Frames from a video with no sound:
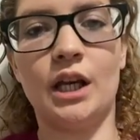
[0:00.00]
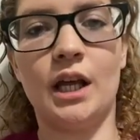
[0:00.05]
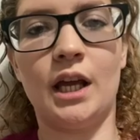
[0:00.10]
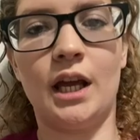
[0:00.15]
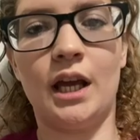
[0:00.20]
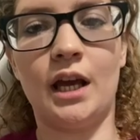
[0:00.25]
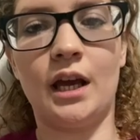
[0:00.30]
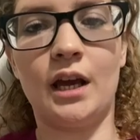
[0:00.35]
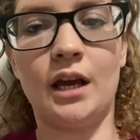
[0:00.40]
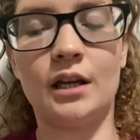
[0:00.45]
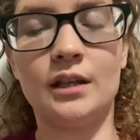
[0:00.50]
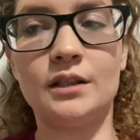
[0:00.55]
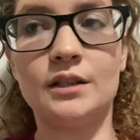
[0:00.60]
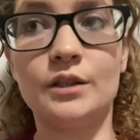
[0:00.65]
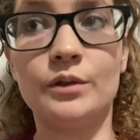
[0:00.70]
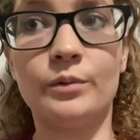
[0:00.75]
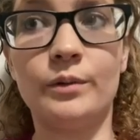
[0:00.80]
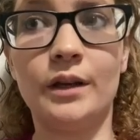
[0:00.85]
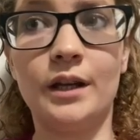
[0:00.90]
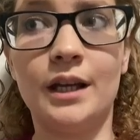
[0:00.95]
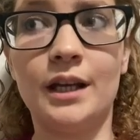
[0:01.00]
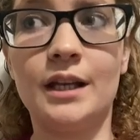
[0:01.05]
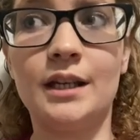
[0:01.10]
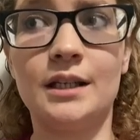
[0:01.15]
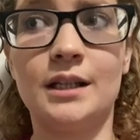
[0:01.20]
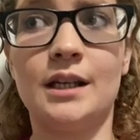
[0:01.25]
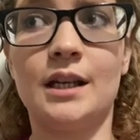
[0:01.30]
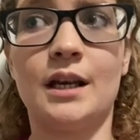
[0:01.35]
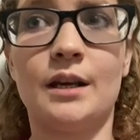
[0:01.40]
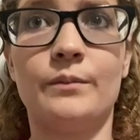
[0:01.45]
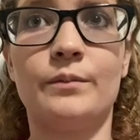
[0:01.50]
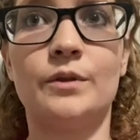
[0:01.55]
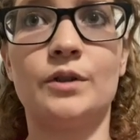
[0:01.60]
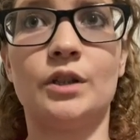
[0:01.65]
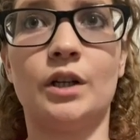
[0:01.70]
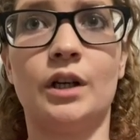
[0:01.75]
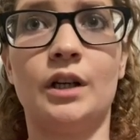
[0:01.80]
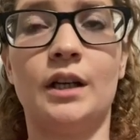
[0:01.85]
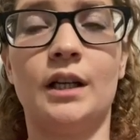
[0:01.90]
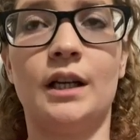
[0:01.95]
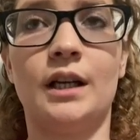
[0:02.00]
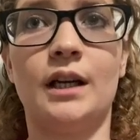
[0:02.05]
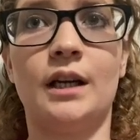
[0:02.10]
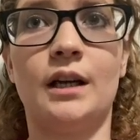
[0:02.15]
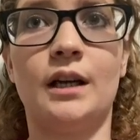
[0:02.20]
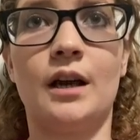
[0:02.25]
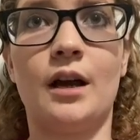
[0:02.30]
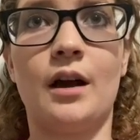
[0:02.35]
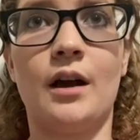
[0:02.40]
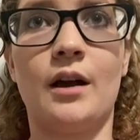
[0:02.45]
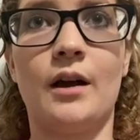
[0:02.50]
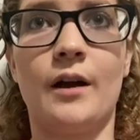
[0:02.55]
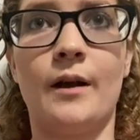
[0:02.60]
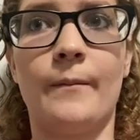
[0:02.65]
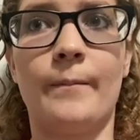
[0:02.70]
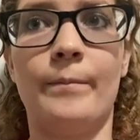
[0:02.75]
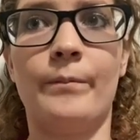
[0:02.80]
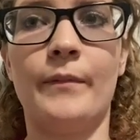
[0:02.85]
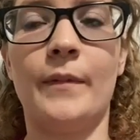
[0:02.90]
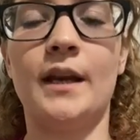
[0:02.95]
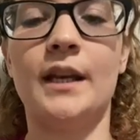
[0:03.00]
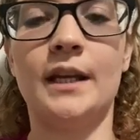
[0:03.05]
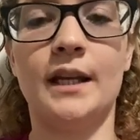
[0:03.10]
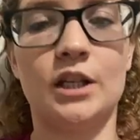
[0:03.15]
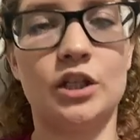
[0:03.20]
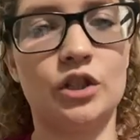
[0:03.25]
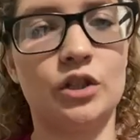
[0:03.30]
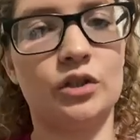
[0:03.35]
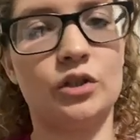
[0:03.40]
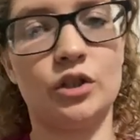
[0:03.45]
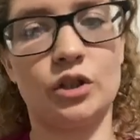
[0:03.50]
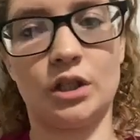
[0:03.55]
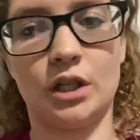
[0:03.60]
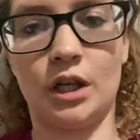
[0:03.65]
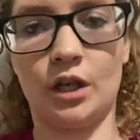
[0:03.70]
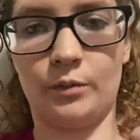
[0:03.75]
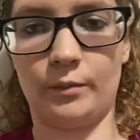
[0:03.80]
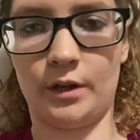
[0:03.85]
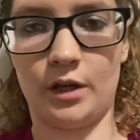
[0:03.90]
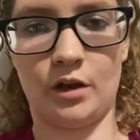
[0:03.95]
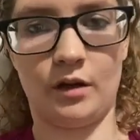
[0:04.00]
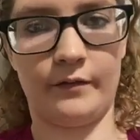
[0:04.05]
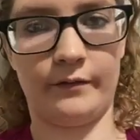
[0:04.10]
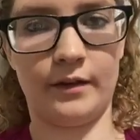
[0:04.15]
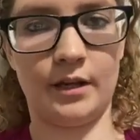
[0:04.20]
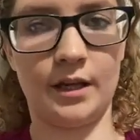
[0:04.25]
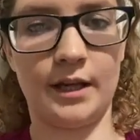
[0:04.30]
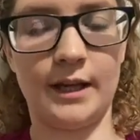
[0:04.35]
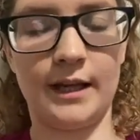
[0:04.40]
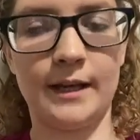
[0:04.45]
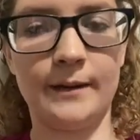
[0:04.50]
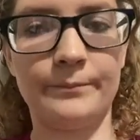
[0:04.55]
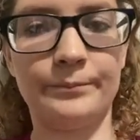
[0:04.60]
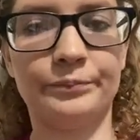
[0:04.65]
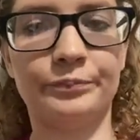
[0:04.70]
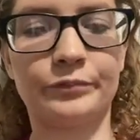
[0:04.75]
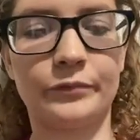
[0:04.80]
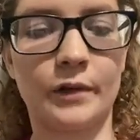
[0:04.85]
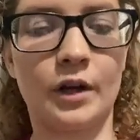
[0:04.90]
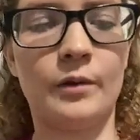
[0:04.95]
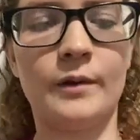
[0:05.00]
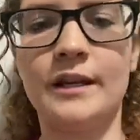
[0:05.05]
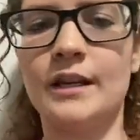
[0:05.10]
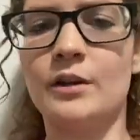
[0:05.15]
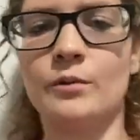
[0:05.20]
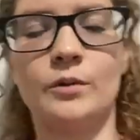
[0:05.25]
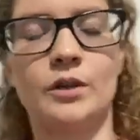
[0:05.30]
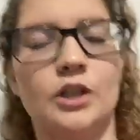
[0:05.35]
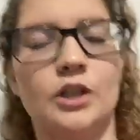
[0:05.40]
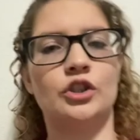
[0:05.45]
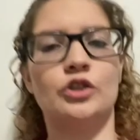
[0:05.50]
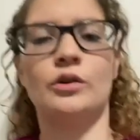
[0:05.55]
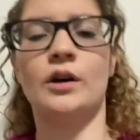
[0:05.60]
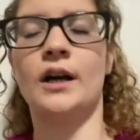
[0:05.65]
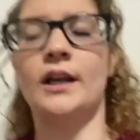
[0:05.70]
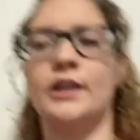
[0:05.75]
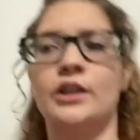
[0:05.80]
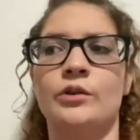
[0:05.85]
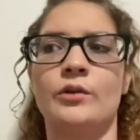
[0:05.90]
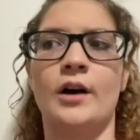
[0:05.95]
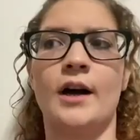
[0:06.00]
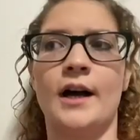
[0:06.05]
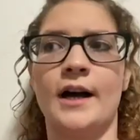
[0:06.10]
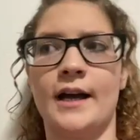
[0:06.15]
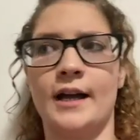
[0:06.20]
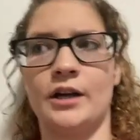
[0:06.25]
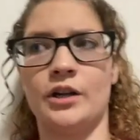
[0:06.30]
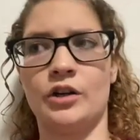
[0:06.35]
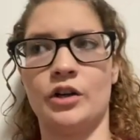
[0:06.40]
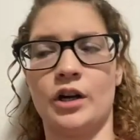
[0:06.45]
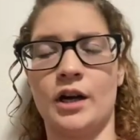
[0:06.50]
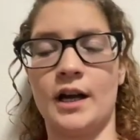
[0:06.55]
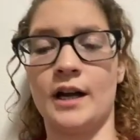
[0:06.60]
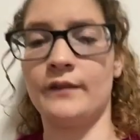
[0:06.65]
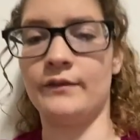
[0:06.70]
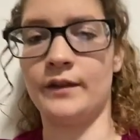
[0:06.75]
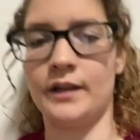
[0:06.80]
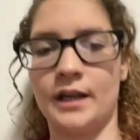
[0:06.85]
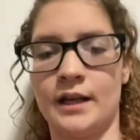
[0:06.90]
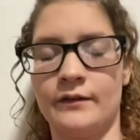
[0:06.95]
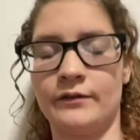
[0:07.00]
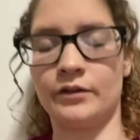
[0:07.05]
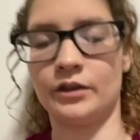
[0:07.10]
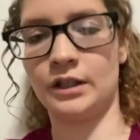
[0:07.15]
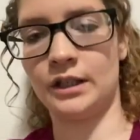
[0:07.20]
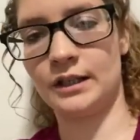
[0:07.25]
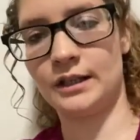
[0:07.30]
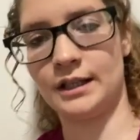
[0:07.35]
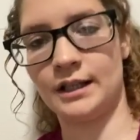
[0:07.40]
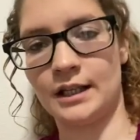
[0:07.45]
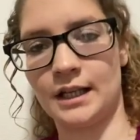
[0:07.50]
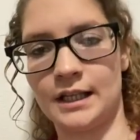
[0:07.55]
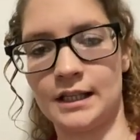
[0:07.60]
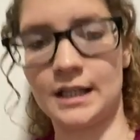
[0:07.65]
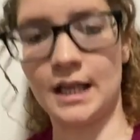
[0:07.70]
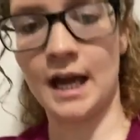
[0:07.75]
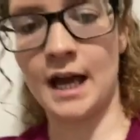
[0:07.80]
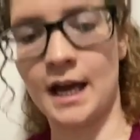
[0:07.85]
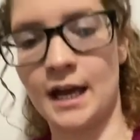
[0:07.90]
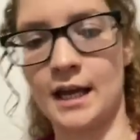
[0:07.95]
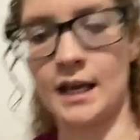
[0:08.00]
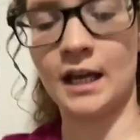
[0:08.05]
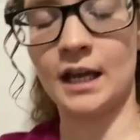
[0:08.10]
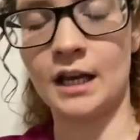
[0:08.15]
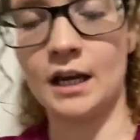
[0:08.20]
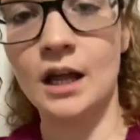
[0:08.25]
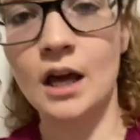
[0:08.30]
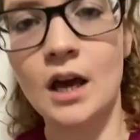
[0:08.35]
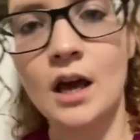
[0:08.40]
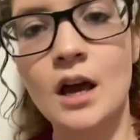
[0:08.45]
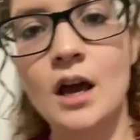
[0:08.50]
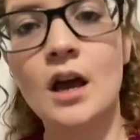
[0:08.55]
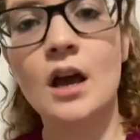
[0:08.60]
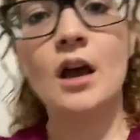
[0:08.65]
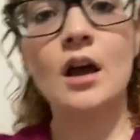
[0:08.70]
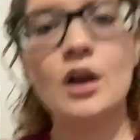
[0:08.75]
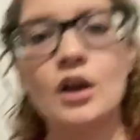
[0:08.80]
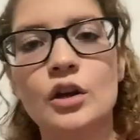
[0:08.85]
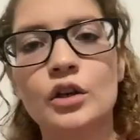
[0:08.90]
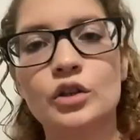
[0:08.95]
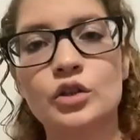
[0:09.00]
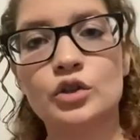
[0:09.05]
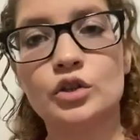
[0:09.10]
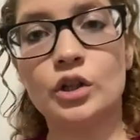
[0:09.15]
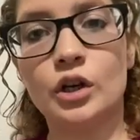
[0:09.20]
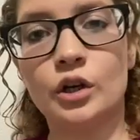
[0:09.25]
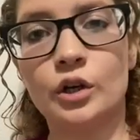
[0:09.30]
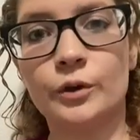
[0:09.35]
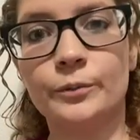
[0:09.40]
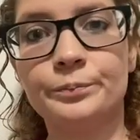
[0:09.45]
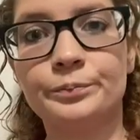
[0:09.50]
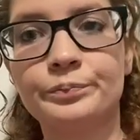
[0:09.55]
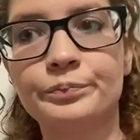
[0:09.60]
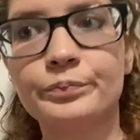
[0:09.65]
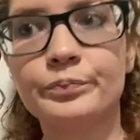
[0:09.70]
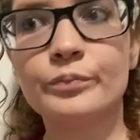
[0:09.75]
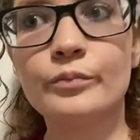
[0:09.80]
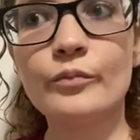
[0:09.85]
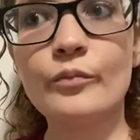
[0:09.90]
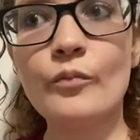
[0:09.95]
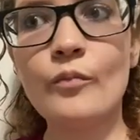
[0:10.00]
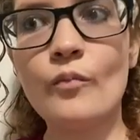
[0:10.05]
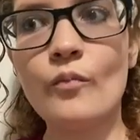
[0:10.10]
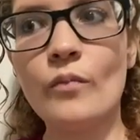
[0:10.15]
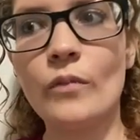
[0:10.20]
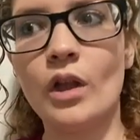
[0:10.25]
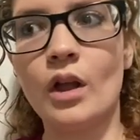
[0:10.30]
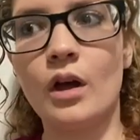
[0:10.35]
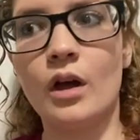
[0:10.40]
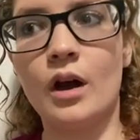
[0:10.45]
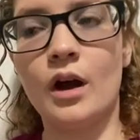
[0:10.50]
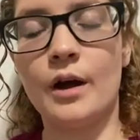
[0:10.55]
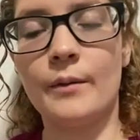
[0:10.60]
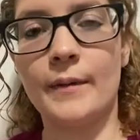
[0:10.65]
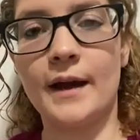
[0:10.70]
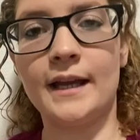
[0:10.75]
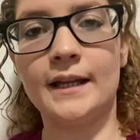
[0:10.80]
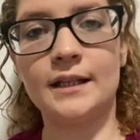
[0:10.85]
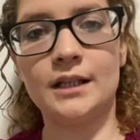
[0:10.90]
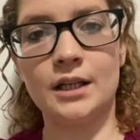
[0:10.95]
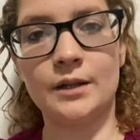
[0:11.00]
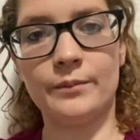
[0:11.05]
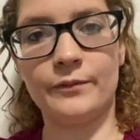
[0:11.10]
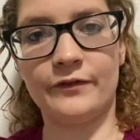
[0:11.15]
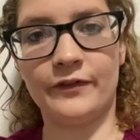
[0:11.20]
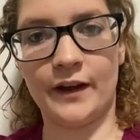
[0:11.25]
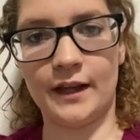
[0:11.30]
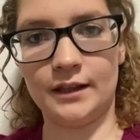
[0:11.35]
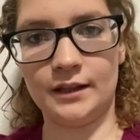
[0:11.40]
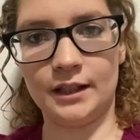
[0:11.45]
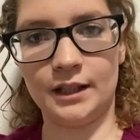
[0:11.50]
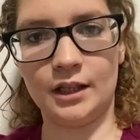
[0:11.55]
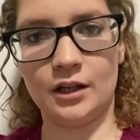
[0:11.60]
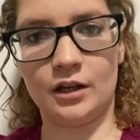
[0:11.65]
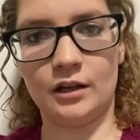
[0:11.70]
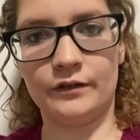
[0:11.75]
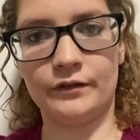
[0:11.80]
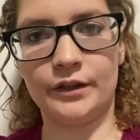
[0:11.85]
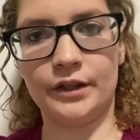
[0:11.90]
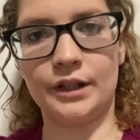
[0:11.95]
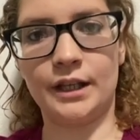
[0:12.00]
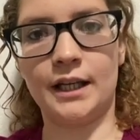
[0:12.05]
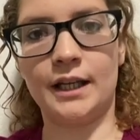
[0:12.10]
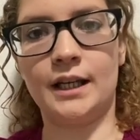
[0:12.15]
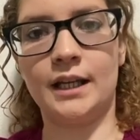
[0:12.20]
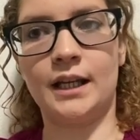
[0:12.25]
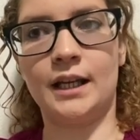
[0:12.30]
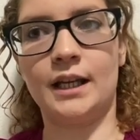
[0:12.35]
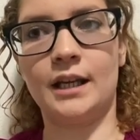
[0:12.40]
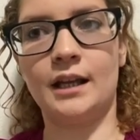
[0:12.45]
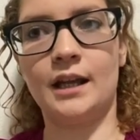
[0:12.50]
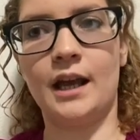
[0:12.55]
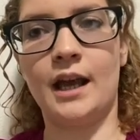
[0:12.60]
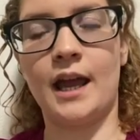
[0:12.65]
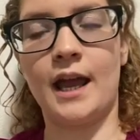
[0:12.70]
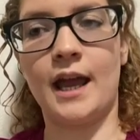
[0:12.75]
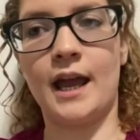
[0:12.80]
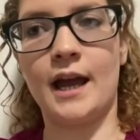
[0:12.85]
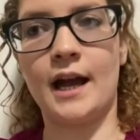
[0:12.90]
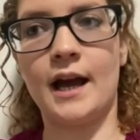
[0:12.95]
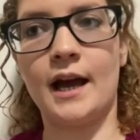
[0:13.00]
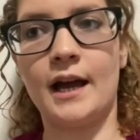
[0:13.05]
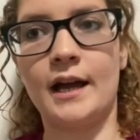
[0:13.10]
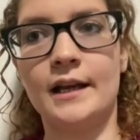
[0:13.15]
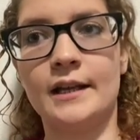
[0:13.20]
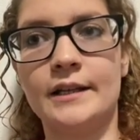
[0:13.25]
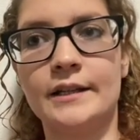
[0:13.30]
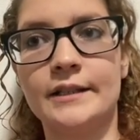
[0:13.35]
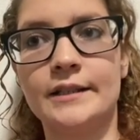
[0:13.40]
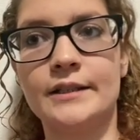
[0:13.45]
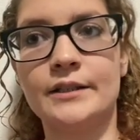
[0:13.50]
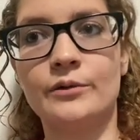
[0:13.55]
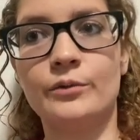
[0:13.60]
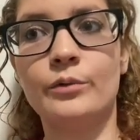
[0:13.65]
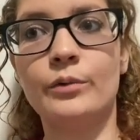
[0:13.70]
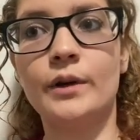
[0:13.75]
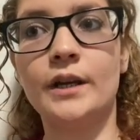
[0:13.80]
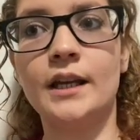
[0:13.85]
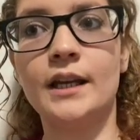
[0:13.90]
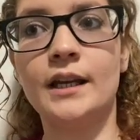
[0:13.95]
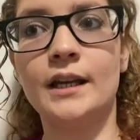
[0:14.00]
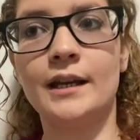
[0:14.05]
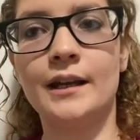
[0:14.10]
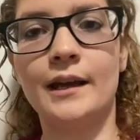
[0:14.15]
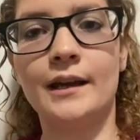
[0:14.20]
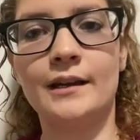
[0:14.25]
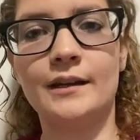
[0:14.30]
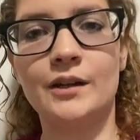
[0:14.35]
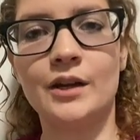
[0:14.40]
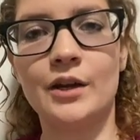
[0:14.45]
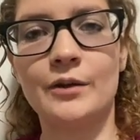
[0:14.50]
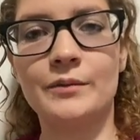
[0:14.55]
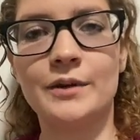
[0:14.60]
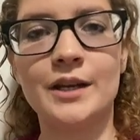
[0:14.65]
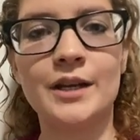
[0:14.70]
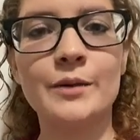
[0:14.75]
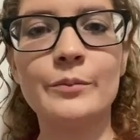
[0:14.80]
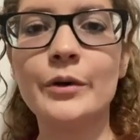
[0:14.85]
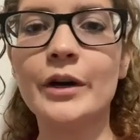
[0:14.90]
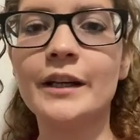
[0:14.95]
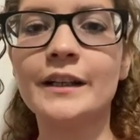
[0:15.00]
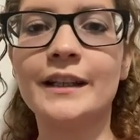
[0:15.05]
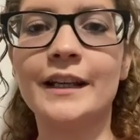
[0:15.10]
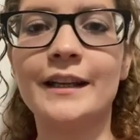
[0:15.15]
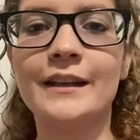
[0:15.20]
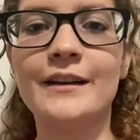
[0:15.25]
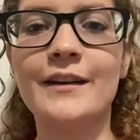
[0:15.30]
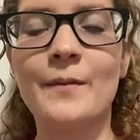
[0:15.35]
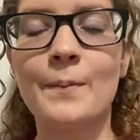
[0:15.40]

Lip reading: And we ended up starting medication just to help me ovulate. We didn't want IUI or IVF or anything like that. And so I ended up finally ovulating, and we ended up getting pregnant.